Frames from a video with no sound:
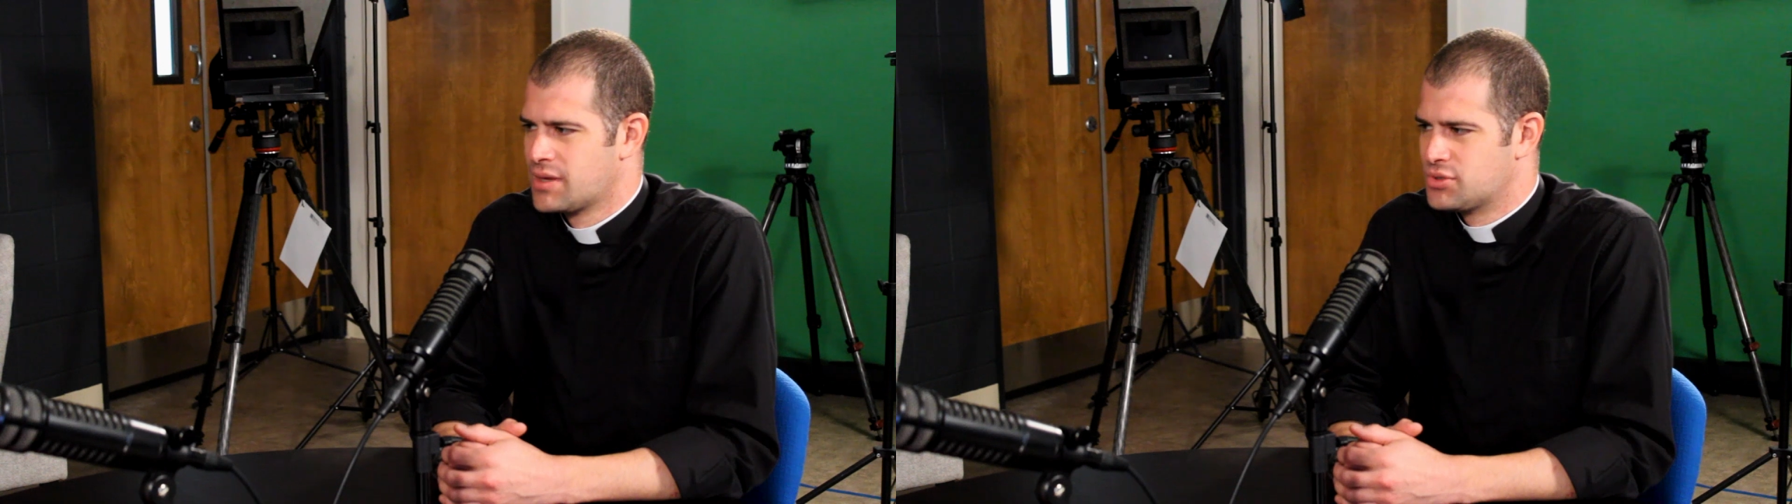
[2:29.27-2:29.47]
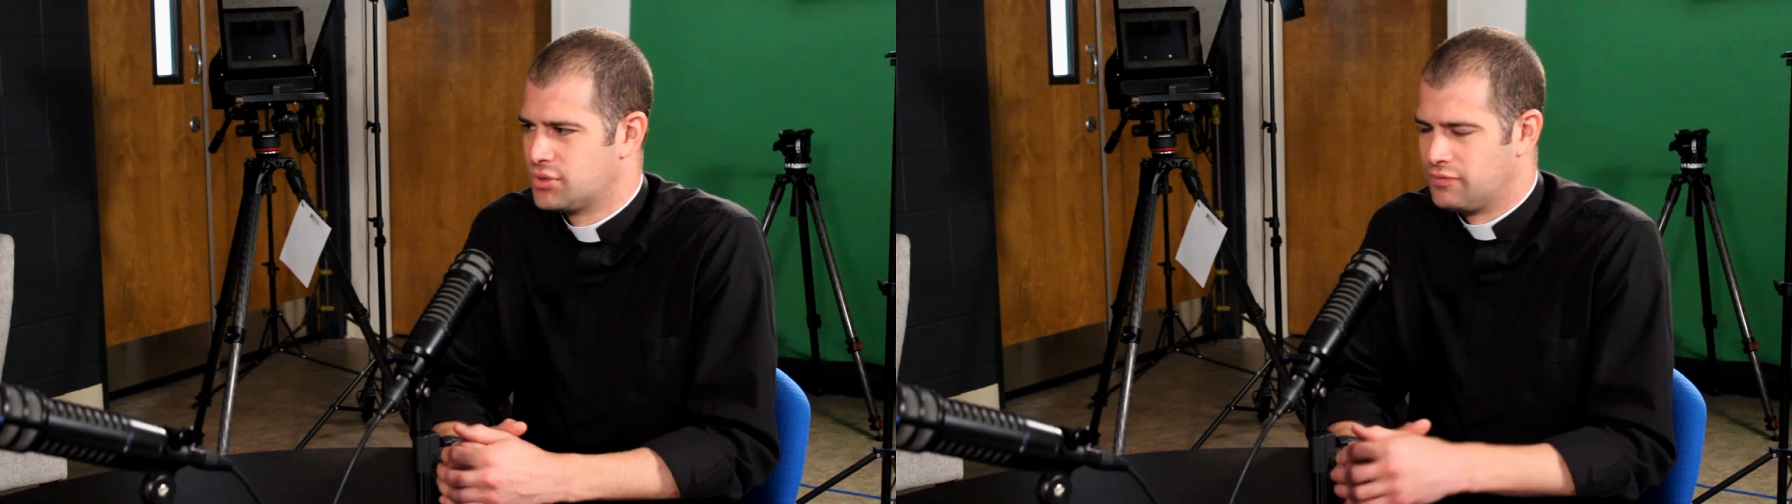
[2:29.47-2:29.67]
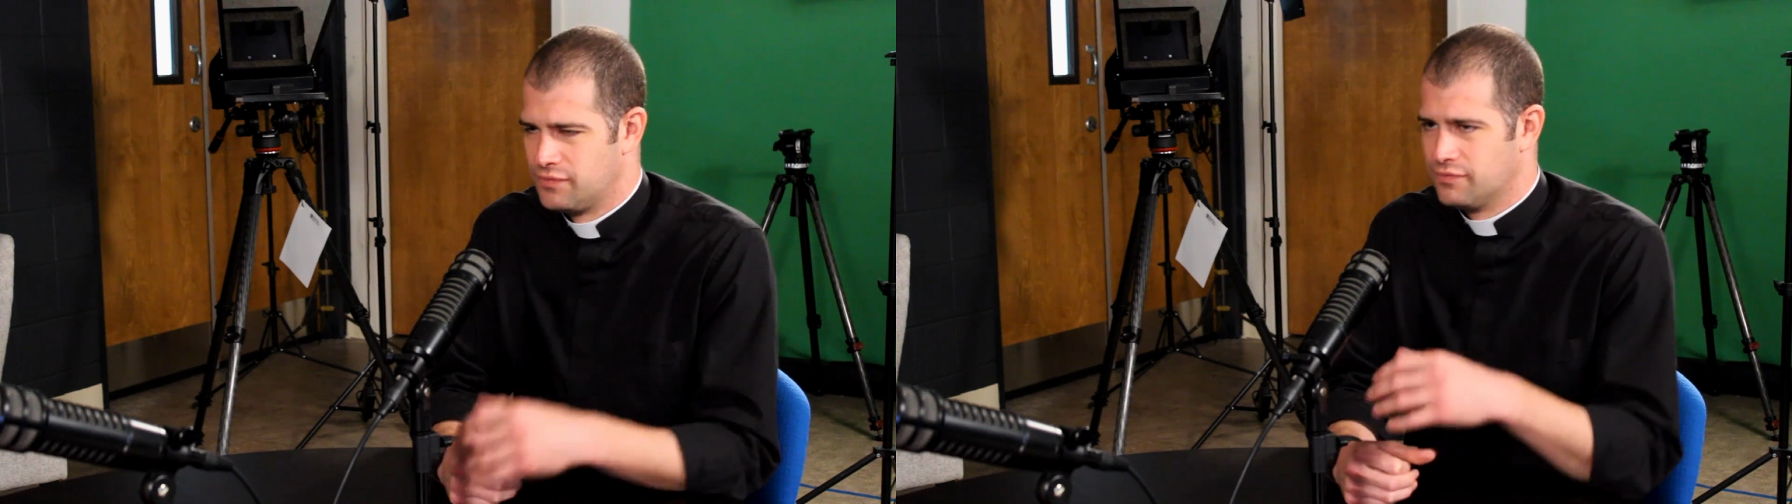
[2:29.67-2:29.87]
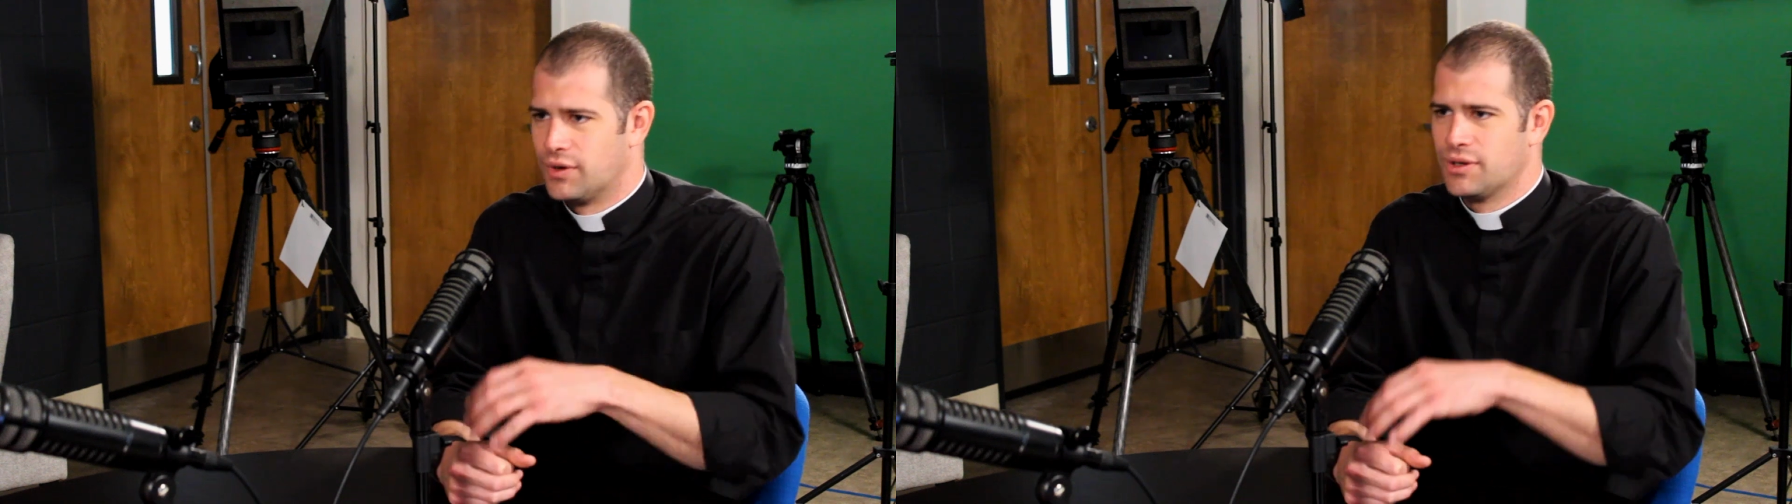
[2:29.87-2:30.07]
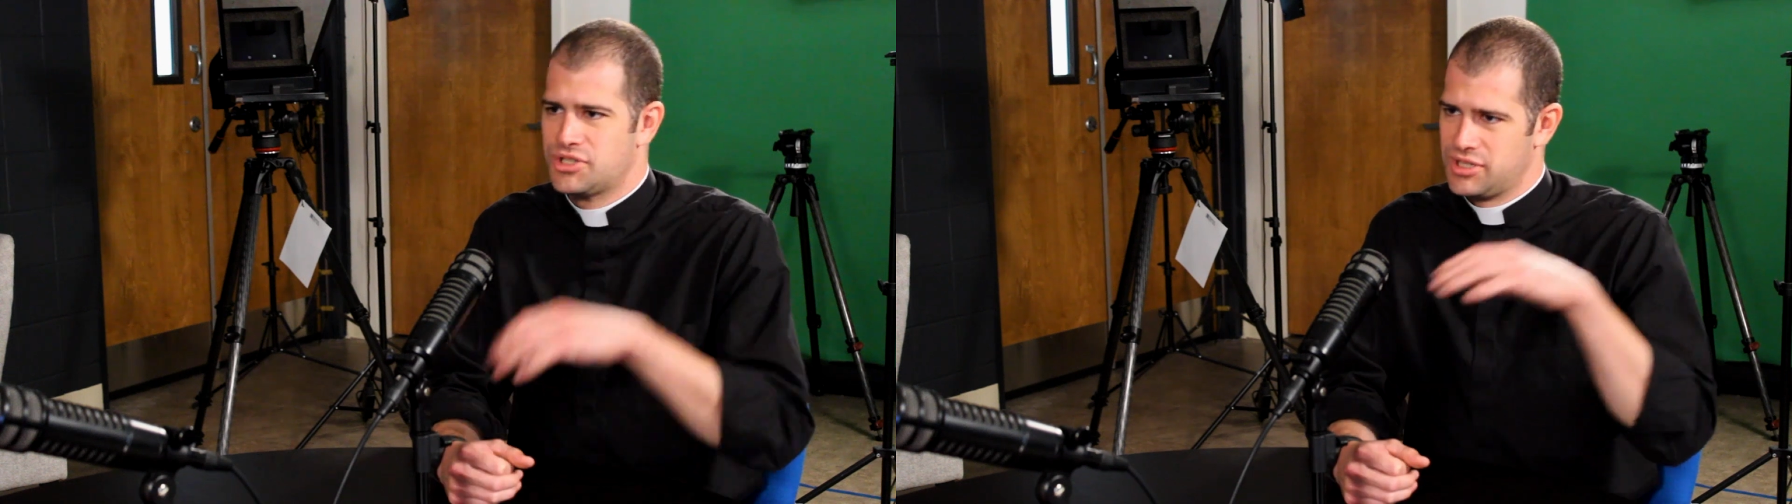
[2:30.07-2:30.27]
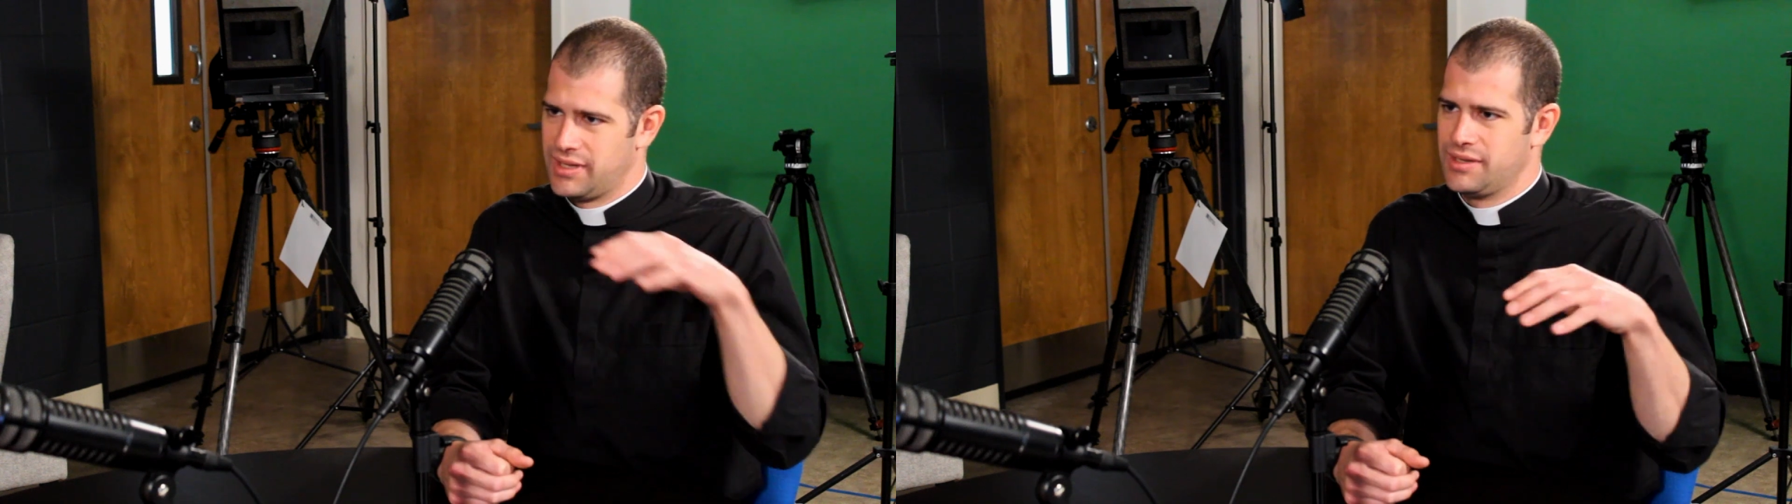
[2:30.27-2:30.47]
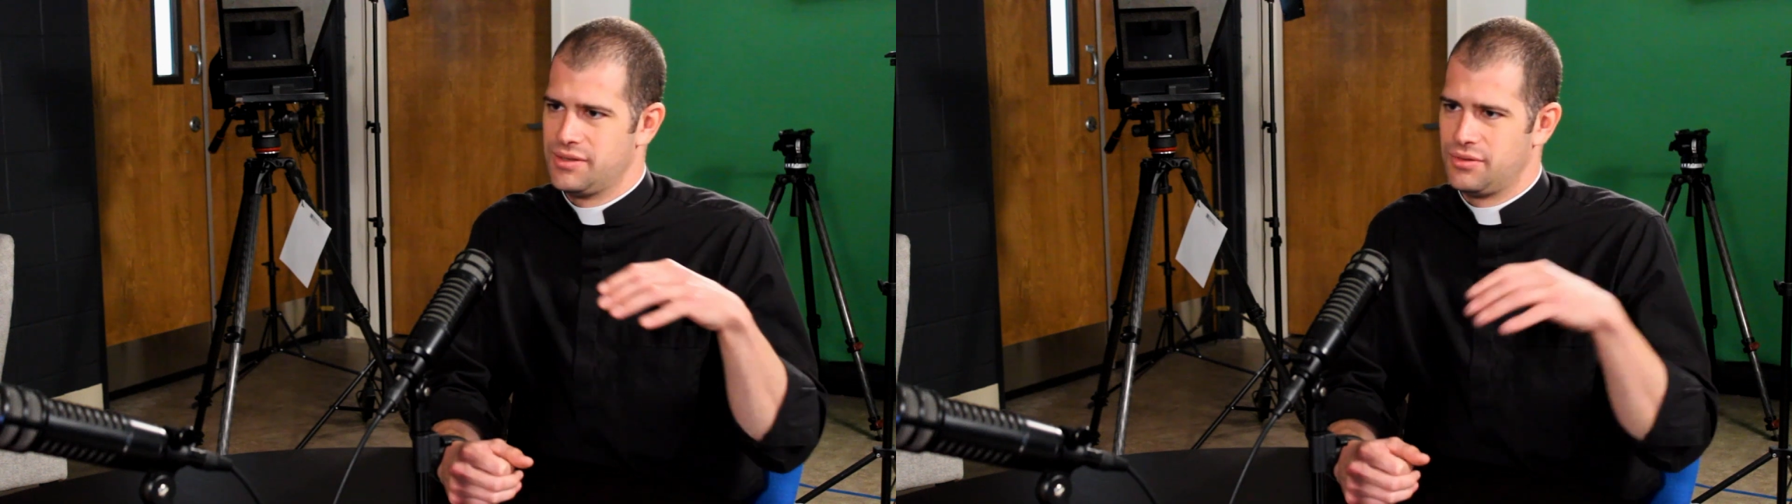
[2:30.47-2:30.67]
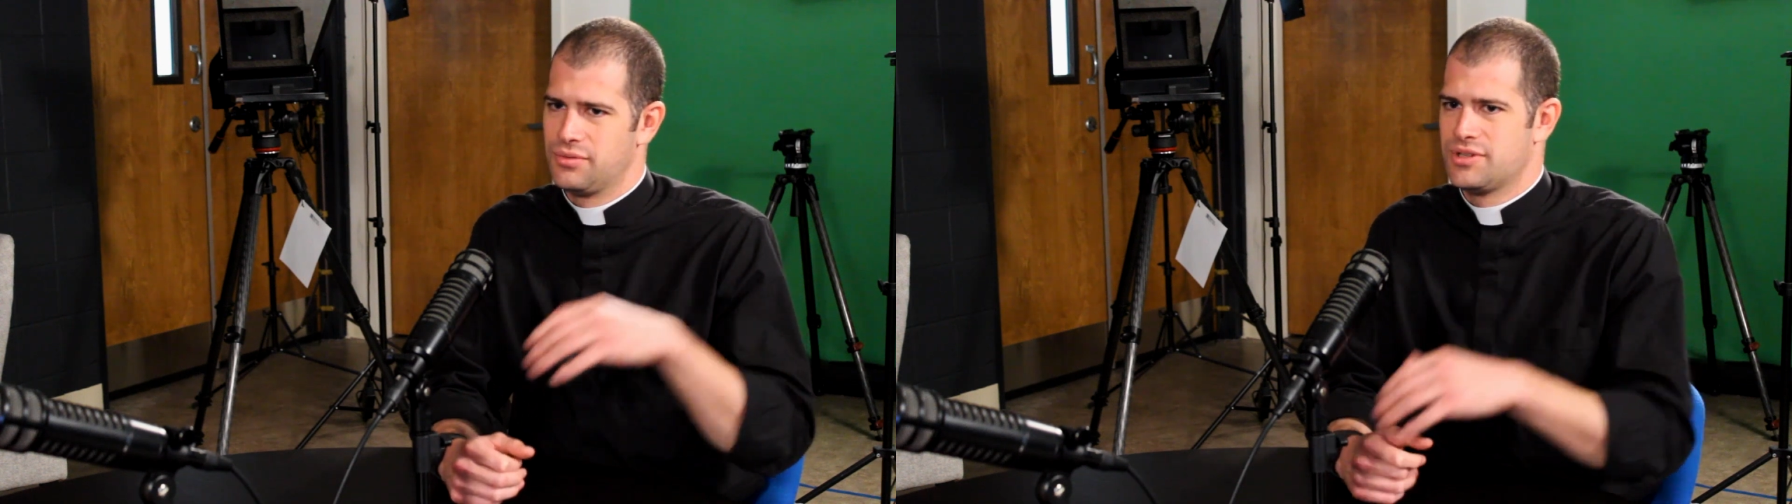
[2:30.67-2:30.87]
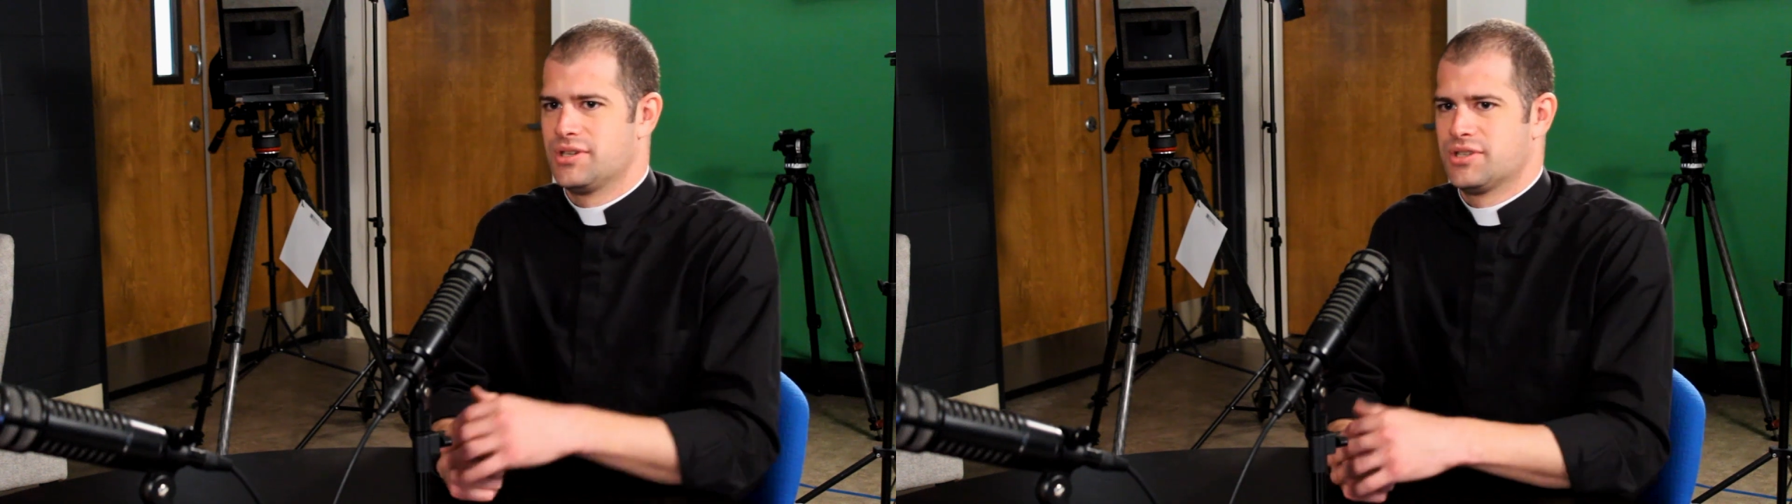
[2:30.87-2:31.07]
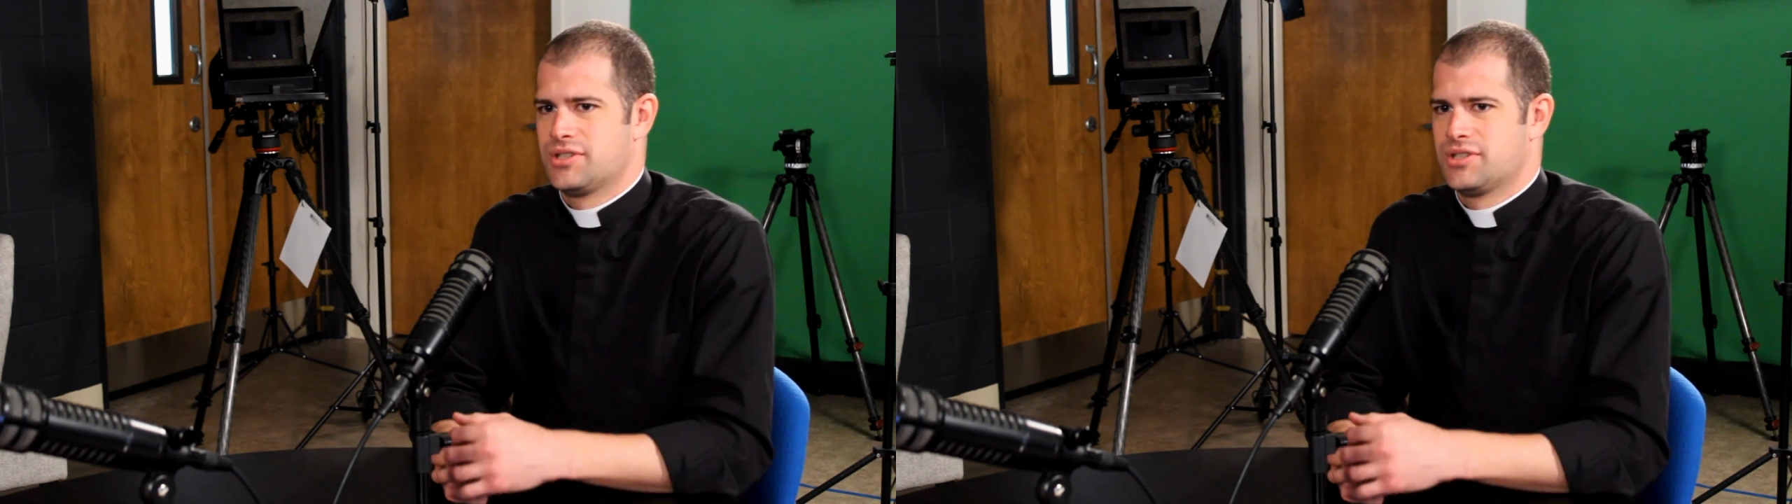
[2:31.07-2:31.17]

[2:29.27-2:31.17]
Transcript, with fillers: So launching that Eucharistic